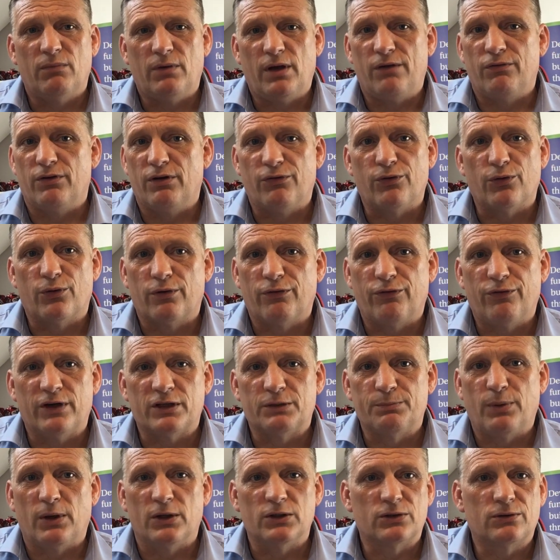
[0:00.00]
Even if you're on a
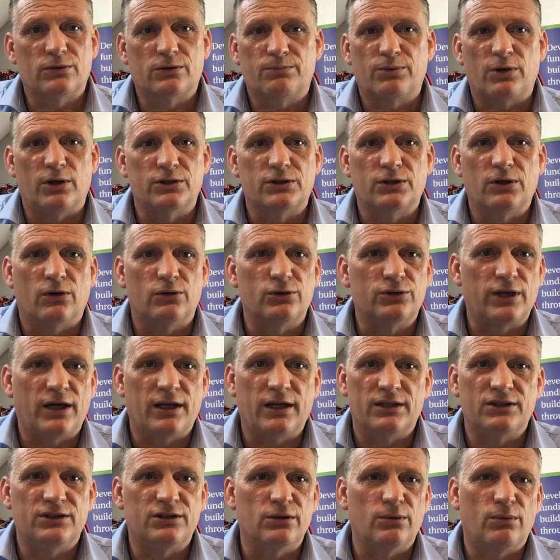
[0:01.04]
fixed price contract,
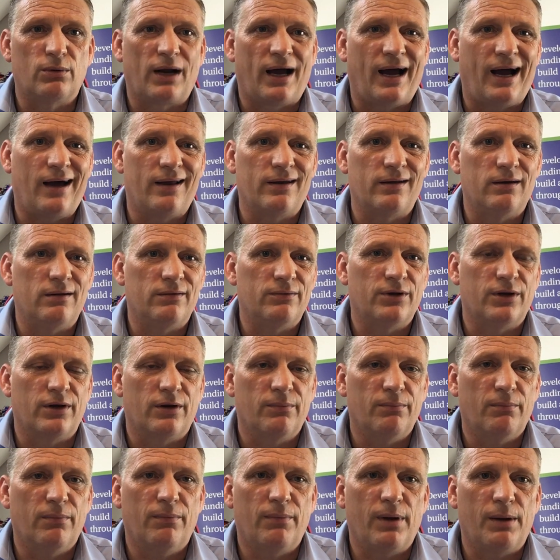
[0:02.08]
they still want to add a, you
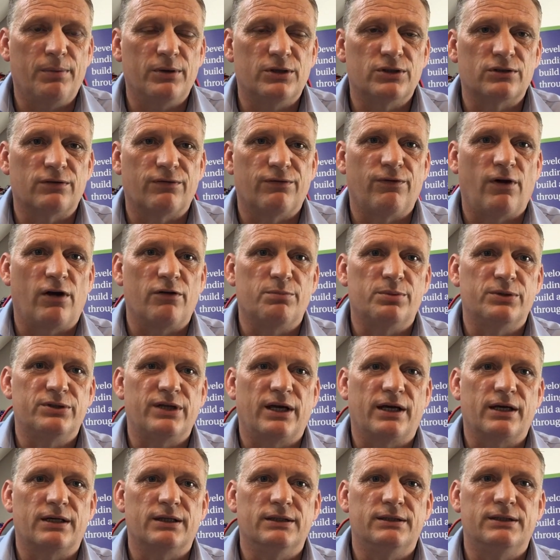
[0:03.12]
know, maybe just a
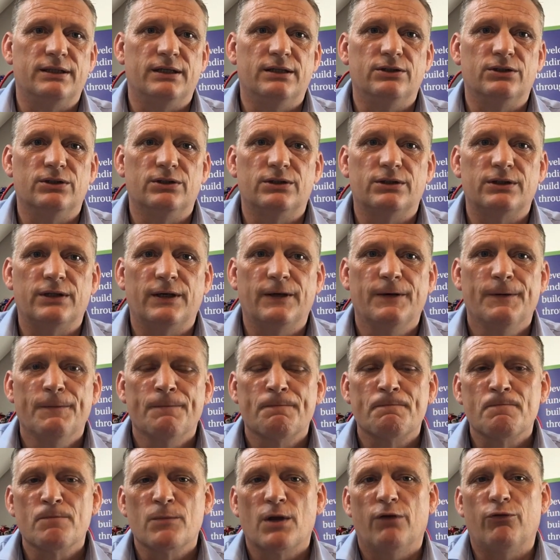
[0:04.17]
5% contingency.
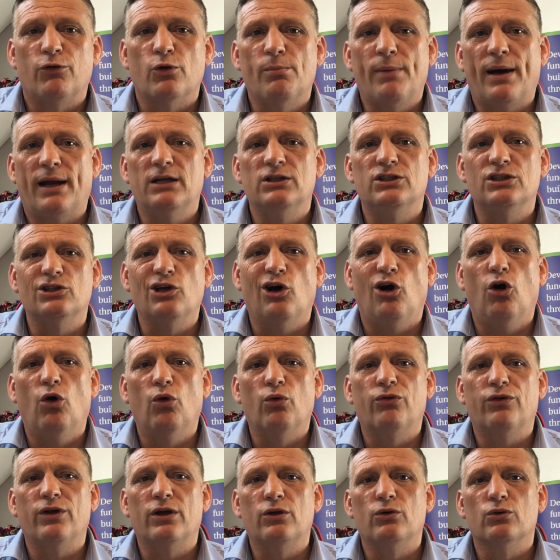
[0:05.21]
If you're managing the
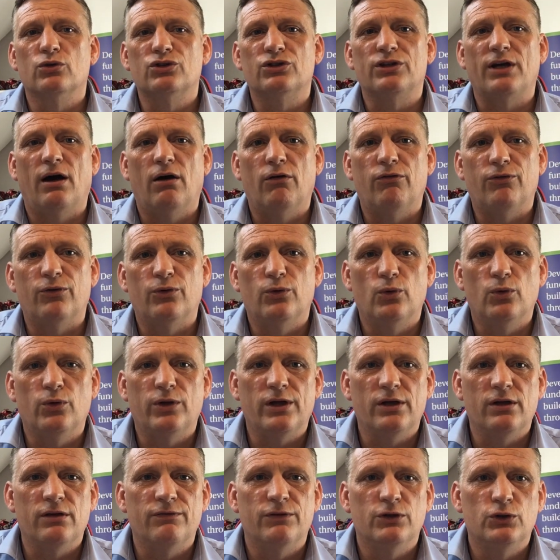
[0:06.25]
whole thing yourself and all
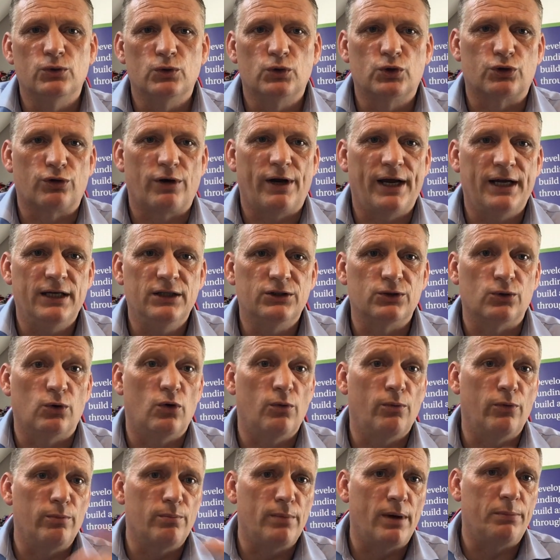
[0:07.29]
the individual trades,
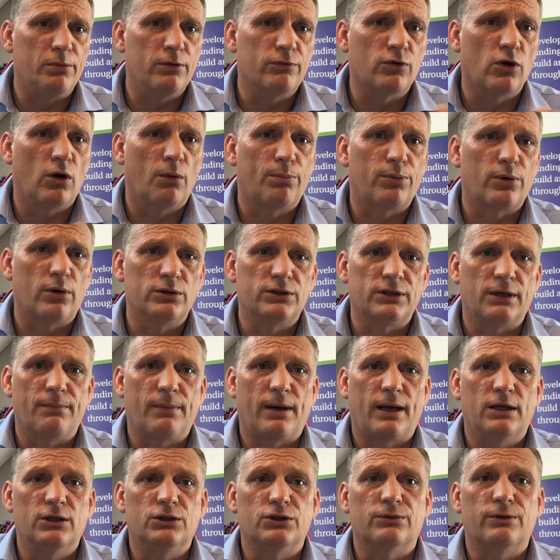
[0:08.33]
or maybe you've got a project
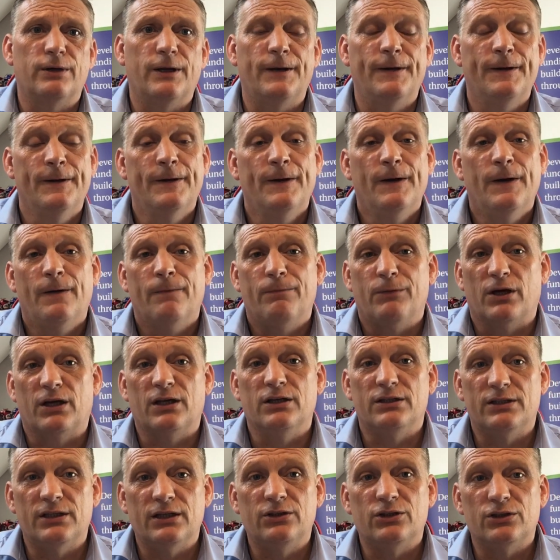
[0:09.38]
manager in, the
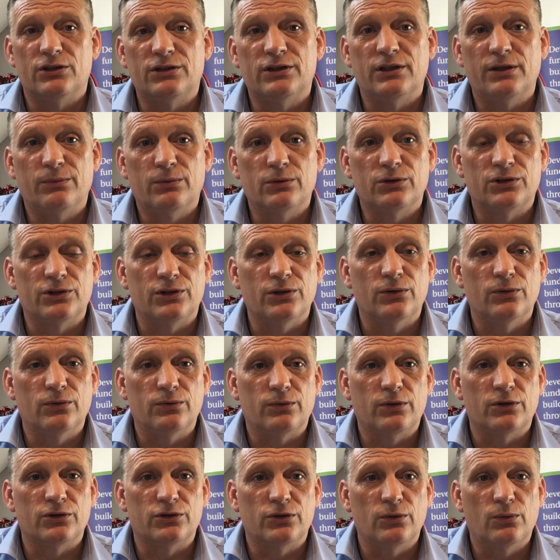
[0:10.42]
contingency will still,
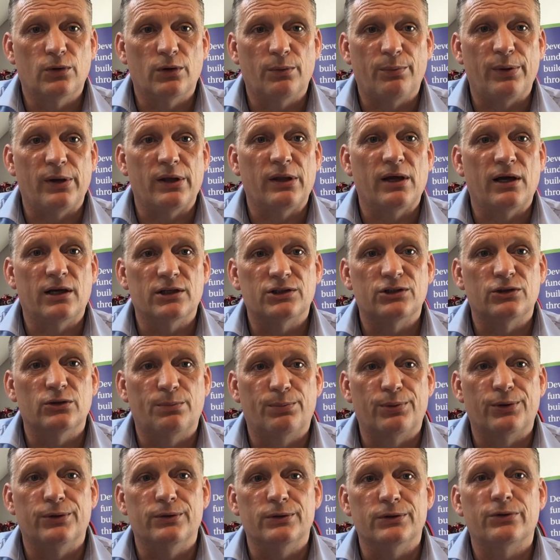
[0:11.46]
they'll still want to be there. It's still
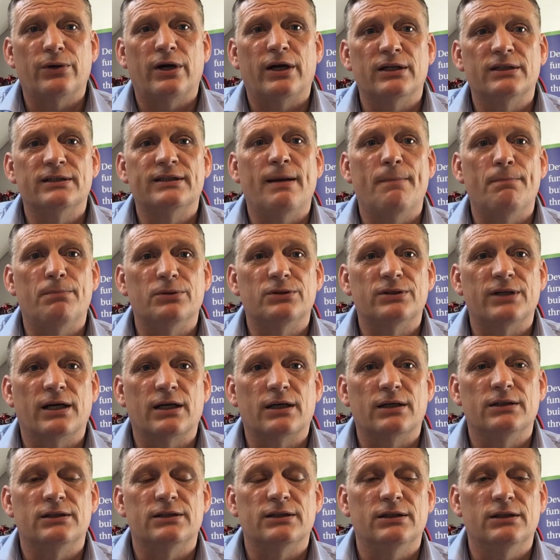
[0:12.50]
prudent to add a 10%
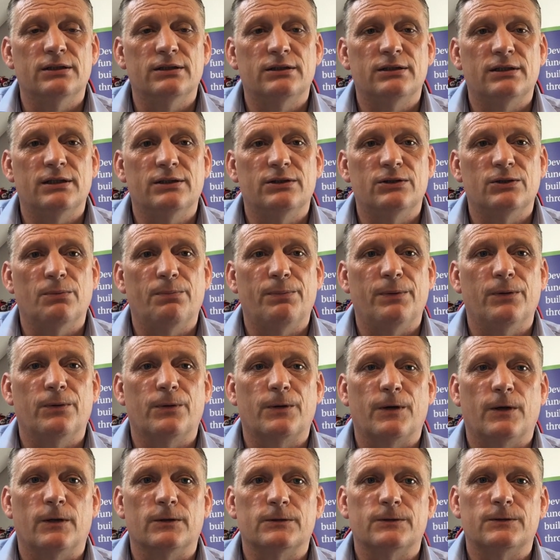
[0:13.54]
contingency into your build
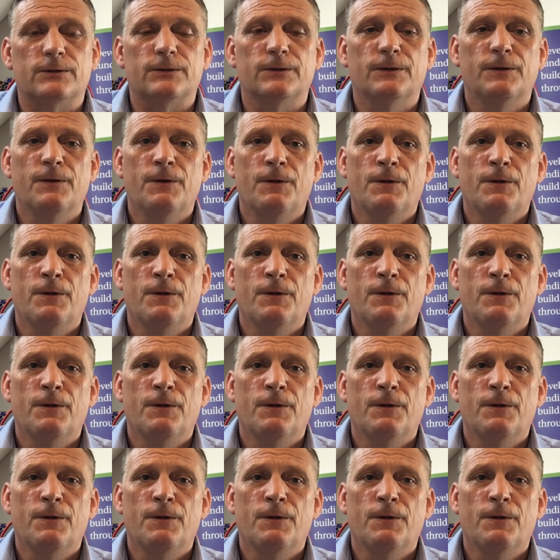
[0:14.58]
costs.